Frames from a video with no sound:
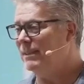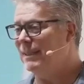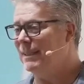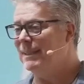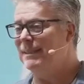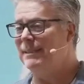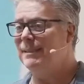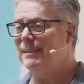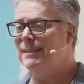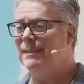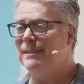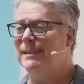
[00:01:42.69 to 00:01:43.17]
It
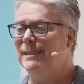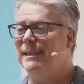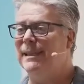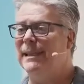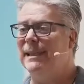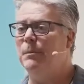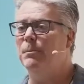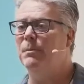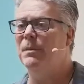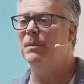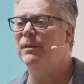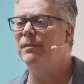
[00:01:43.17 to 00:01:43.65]
didn't
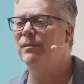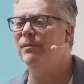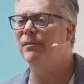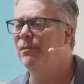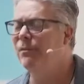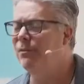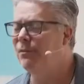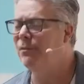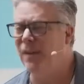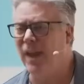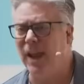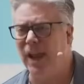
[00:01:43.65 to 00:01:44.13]
seem
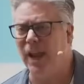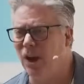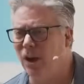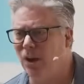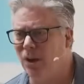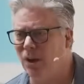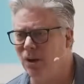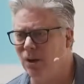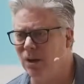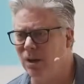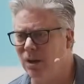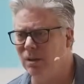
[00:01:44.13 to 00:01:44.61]

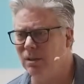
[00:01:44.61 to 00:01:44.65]
fair.